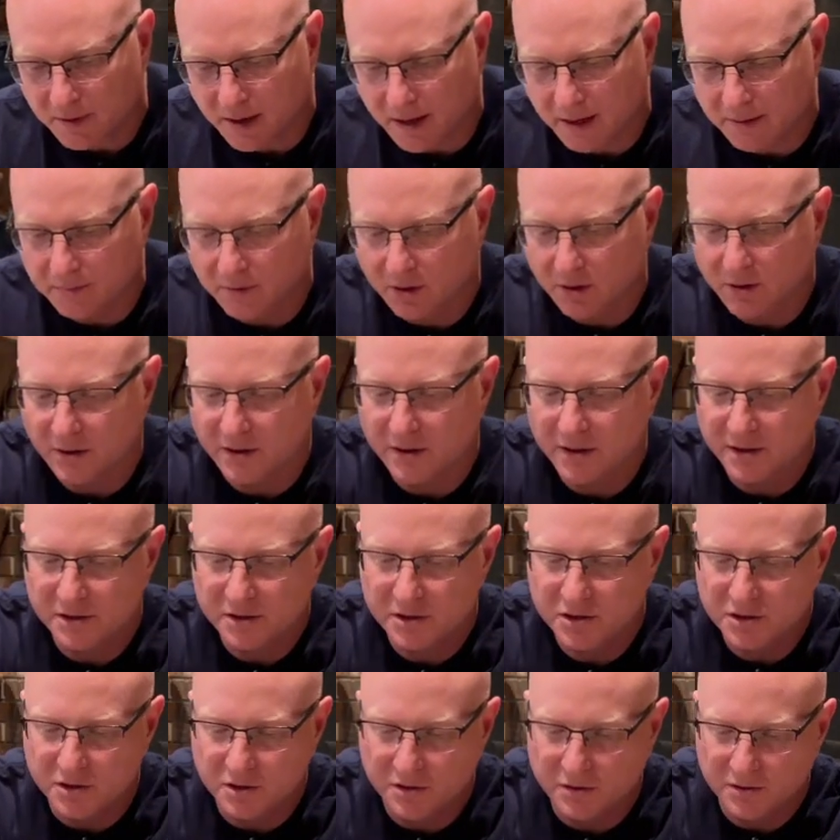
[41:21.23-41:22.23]
I'm going
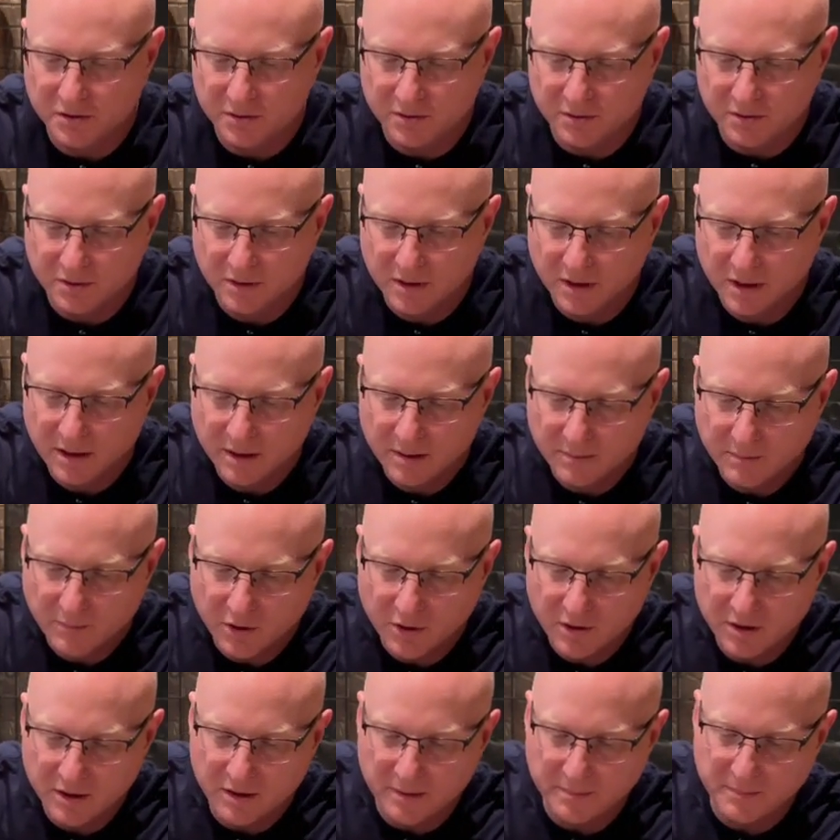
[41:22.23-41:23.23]
to
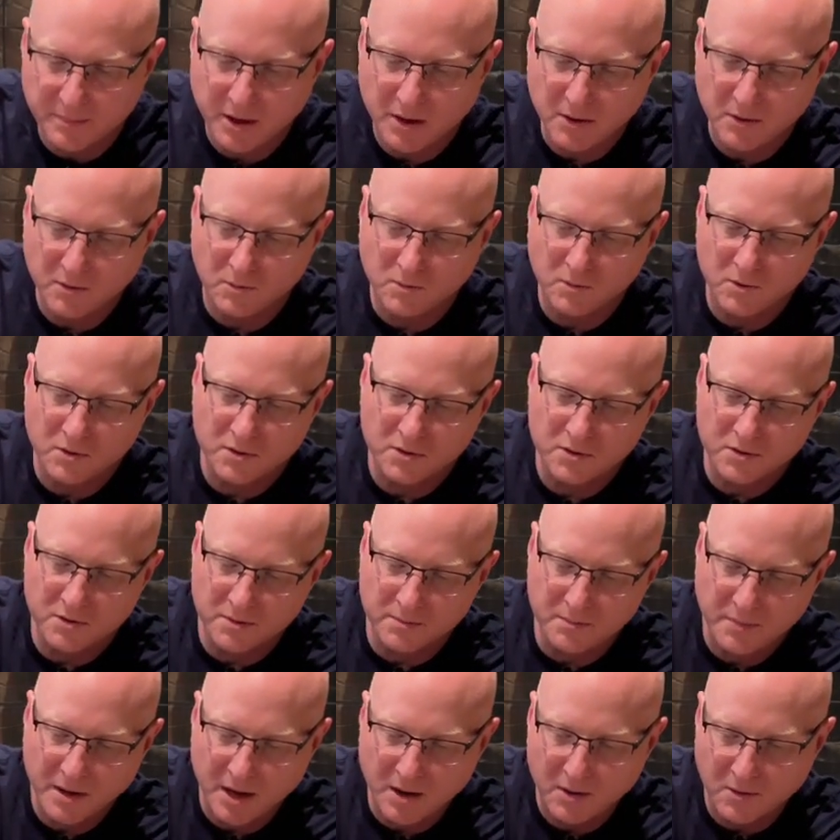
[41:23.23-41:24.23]
put it about where
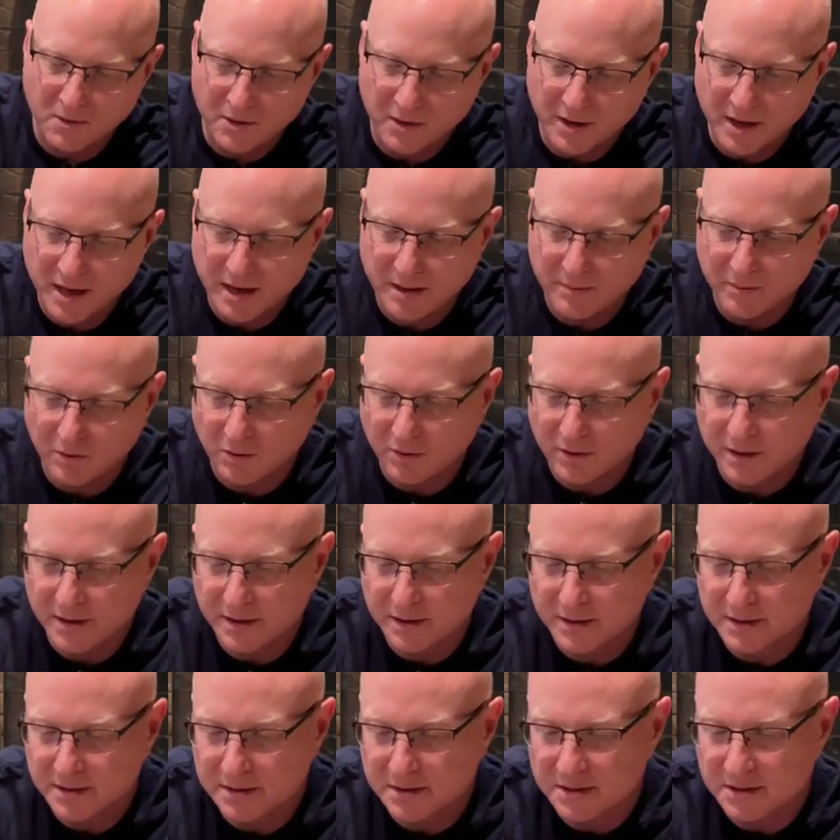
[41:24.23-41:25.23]
the power cable
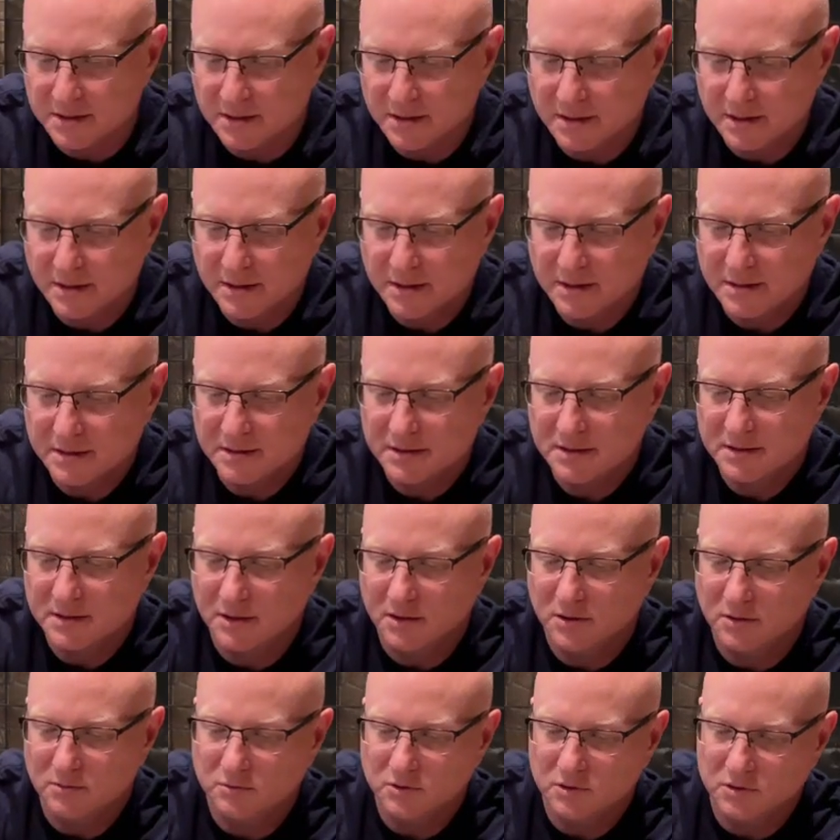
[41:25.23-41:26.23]
is,
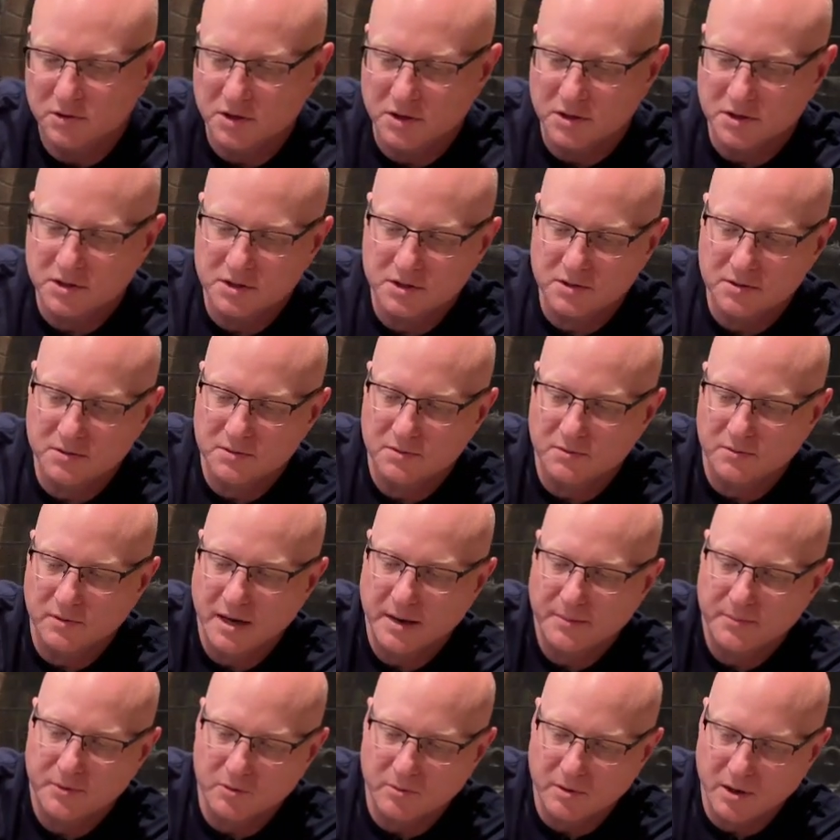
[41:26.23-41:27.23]
so we'll just
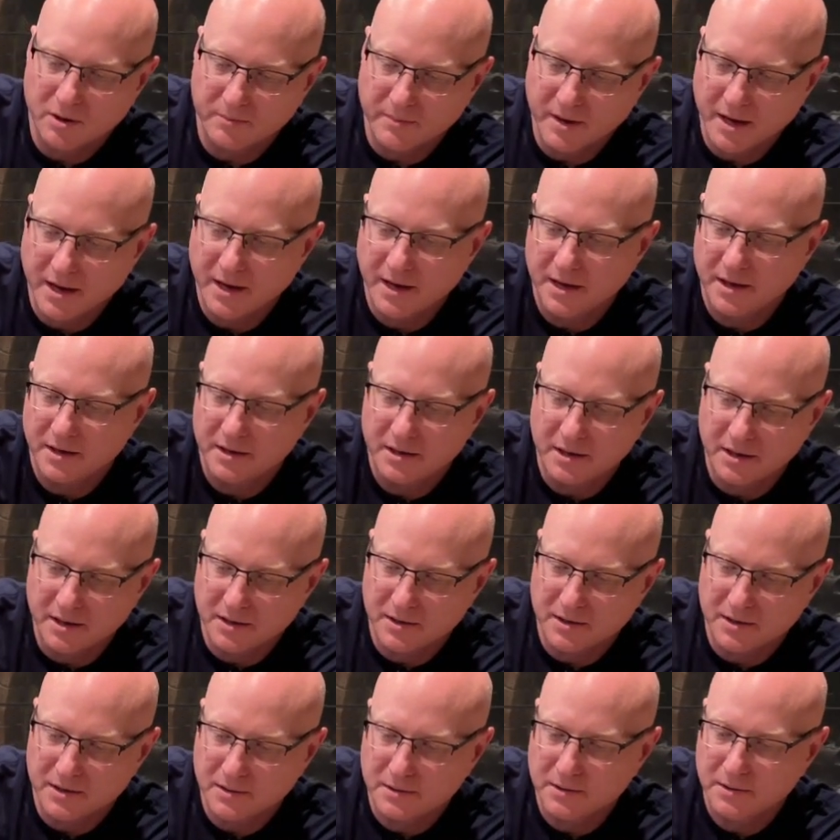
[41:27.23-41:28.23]
wrap it around my hand
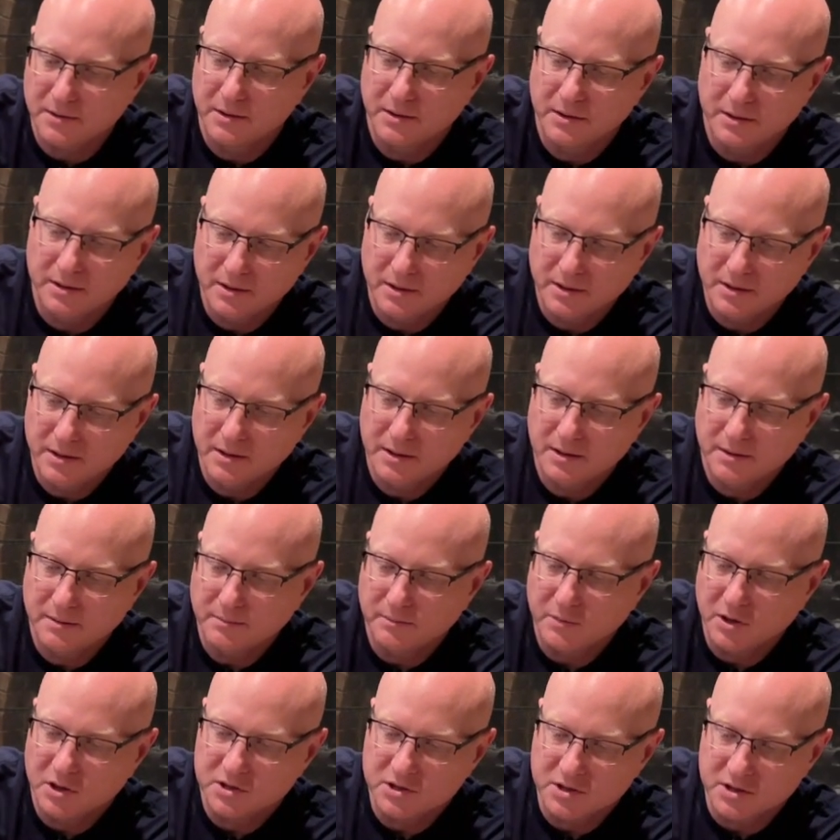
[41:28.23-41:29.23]
here
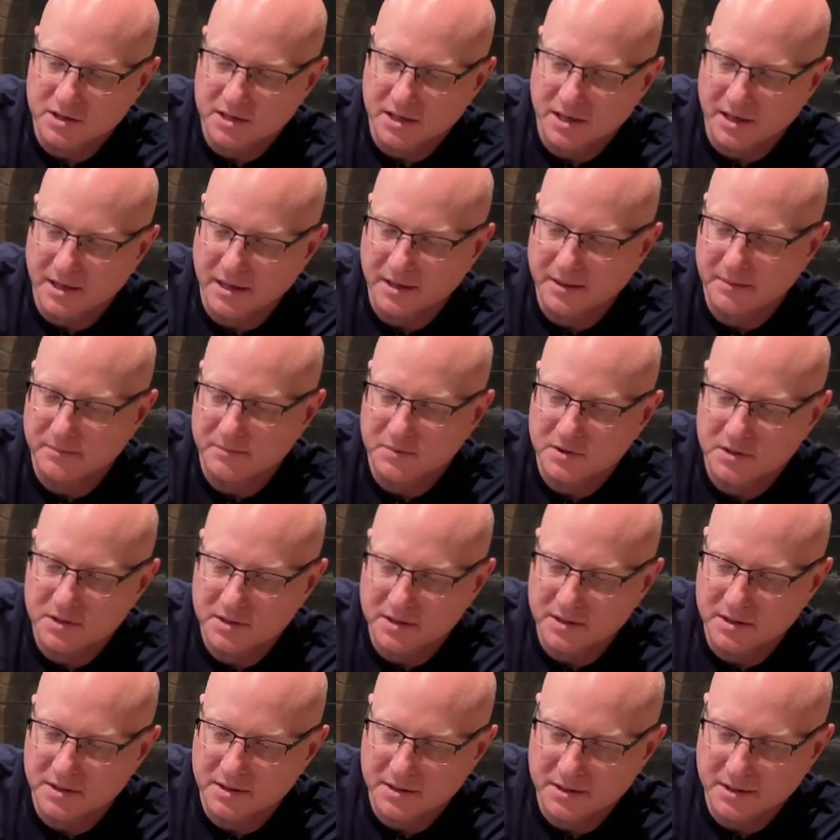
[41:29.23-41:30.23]
a bunch of
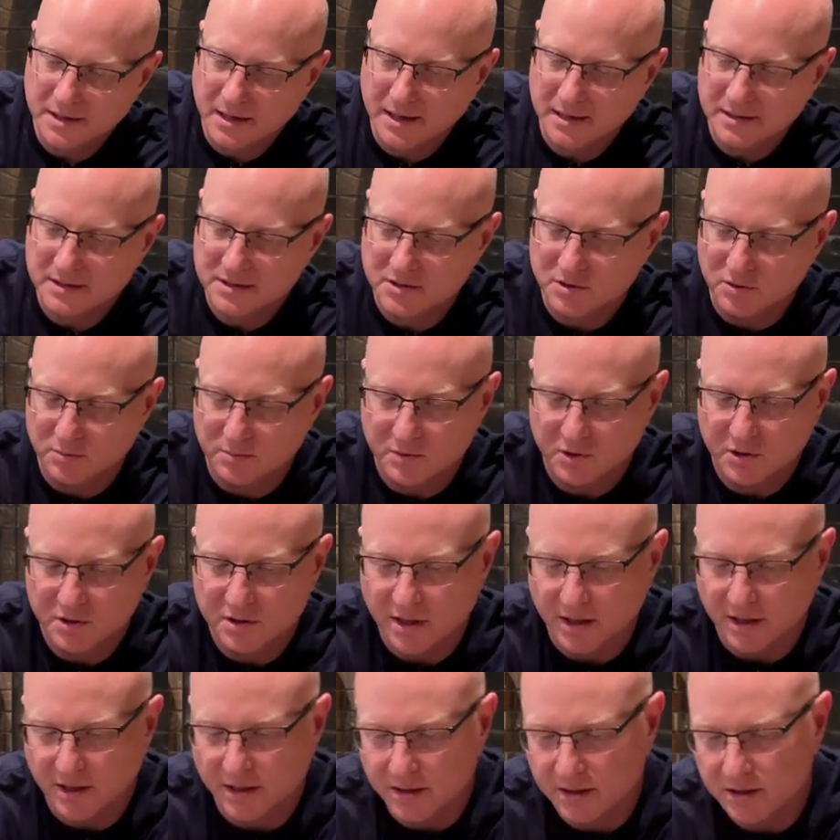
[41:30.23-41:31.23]
times, not super
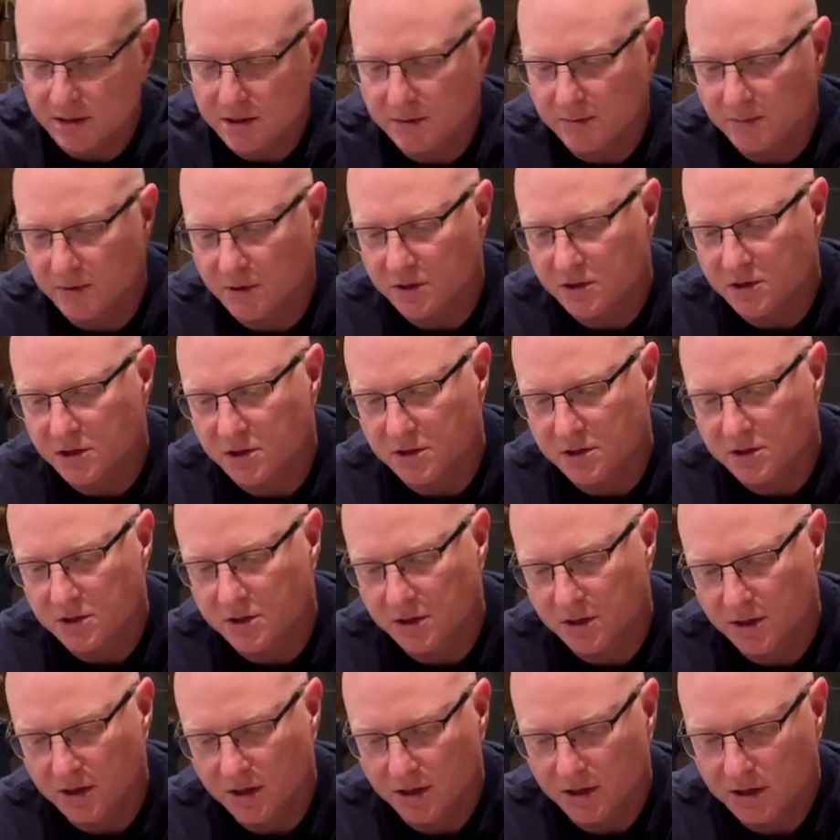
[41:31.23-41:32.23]
tight, but
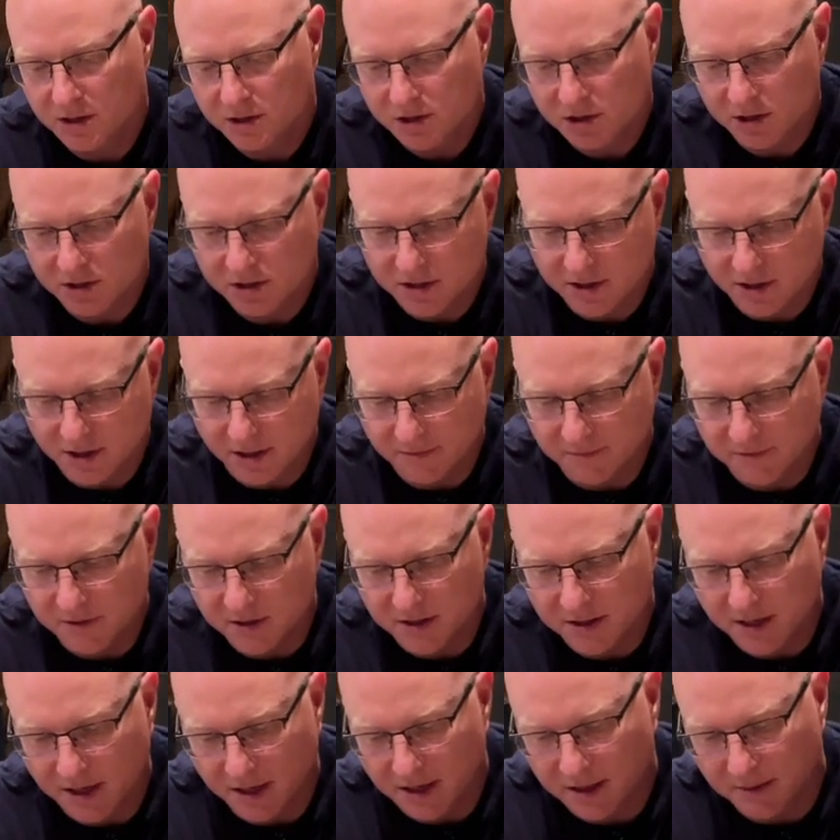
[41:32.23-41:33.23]
just enough to
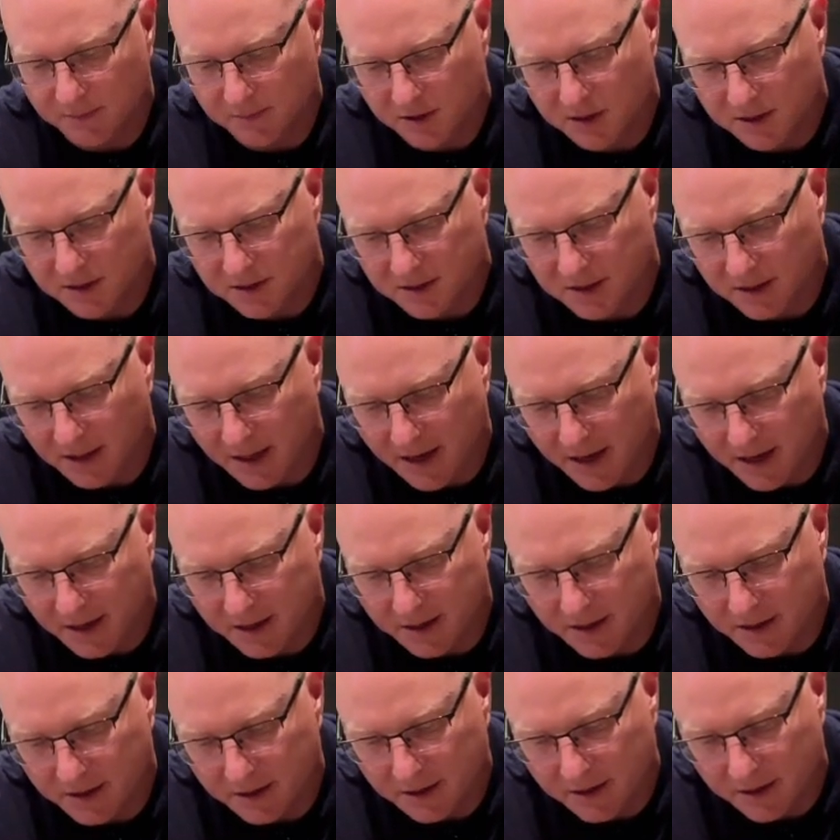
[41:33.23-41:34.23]
take up the slack
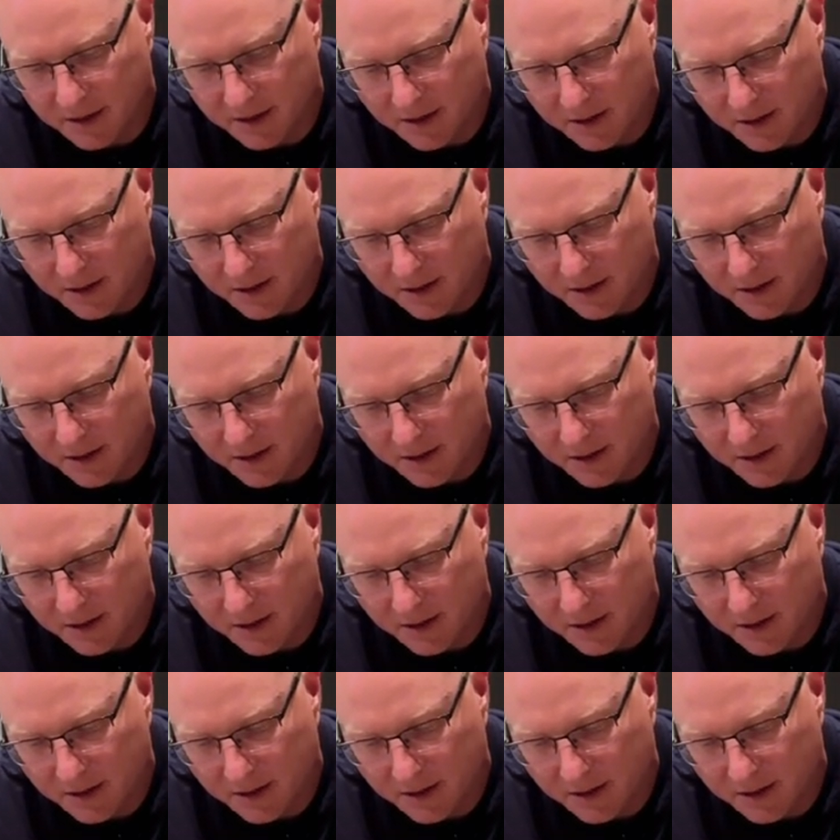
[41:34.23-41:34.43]
and make